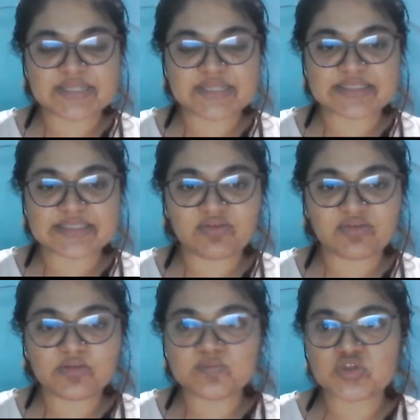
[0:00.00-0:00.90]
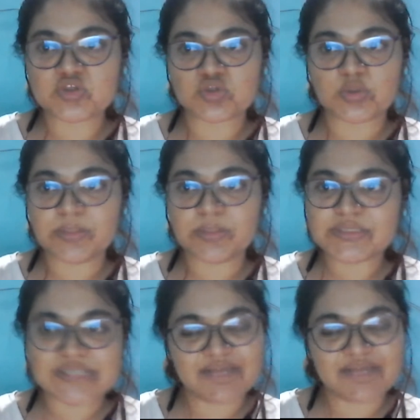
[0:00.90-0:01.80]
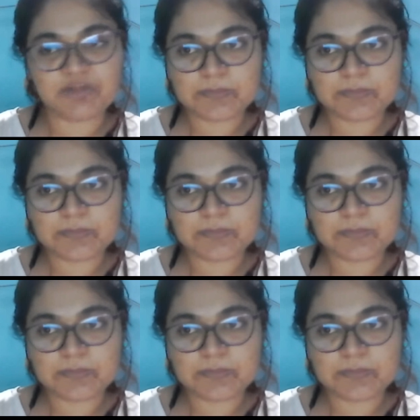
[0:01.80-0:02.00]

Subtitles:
is given. So sodium is 11.